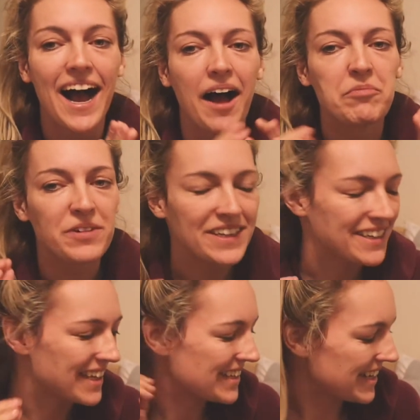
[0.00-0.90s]
I'm really
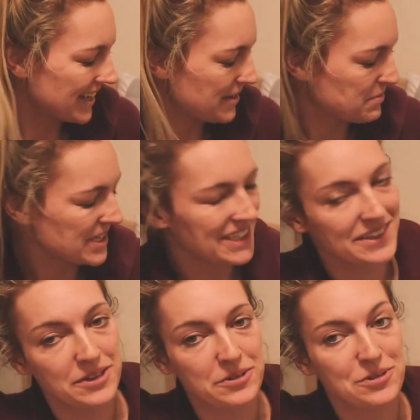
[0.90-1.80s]
glad that I
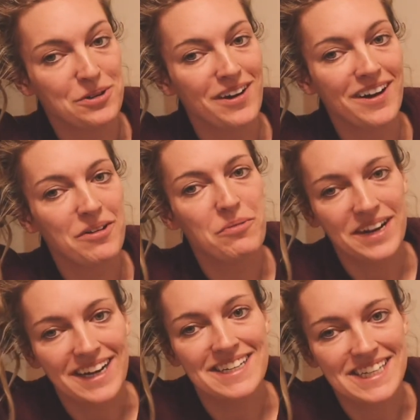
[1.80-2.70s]
updated you
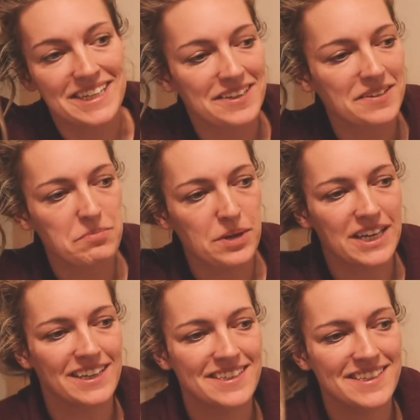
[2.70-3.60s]
when I did,
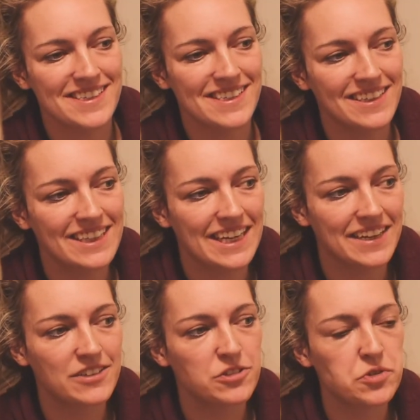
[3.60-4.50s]
because
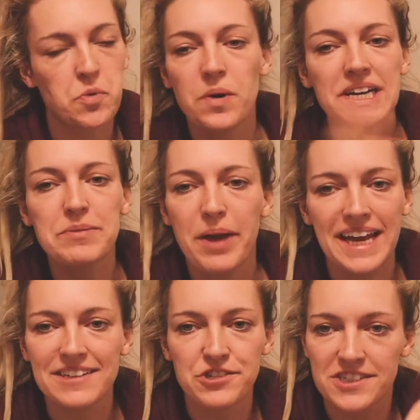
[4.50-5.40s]
like 20
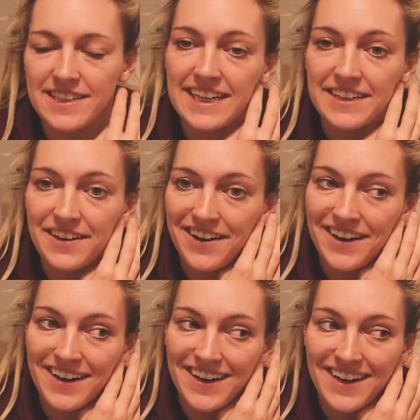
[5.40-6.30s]
pages
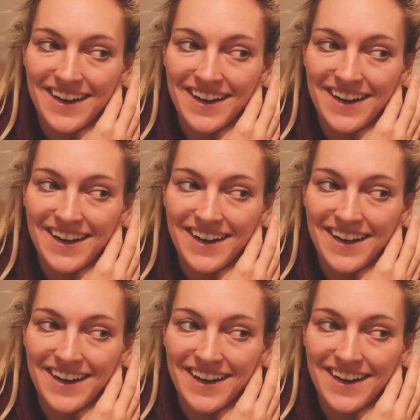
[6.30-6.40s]
later,